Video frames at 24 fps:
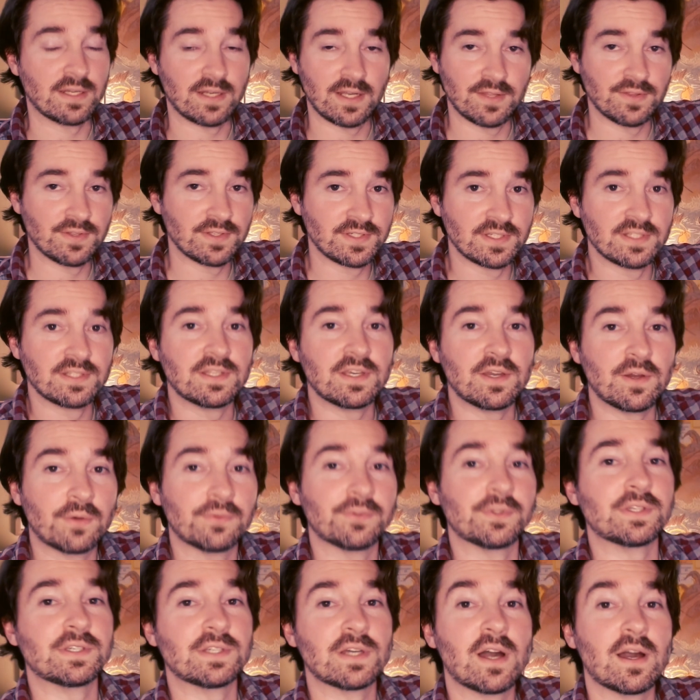and this is the
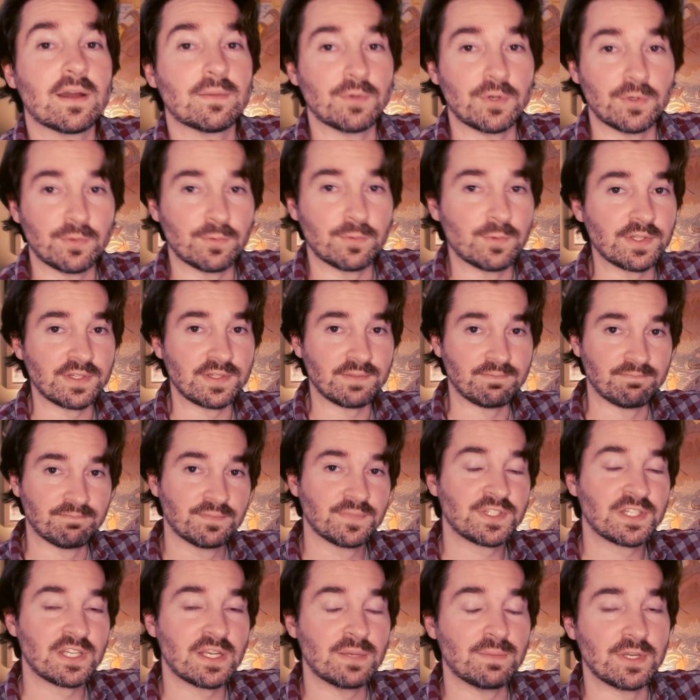only time you'll really
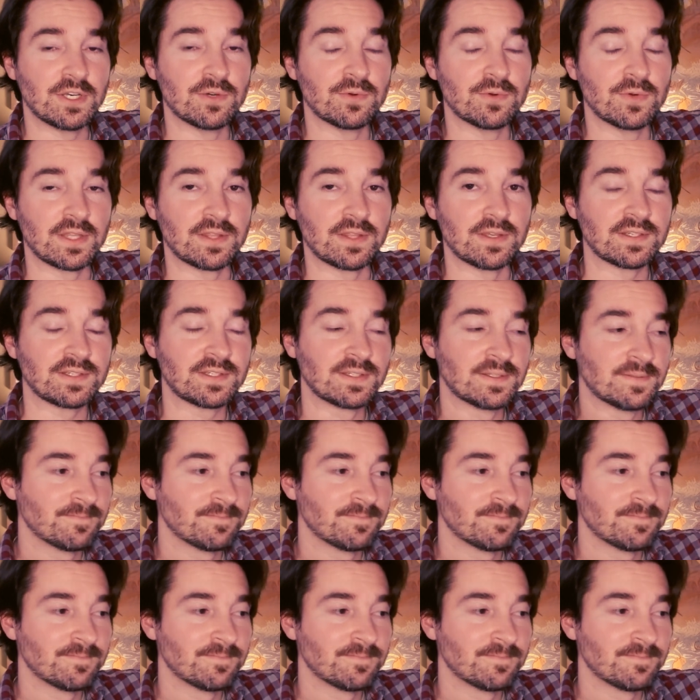see me doing this,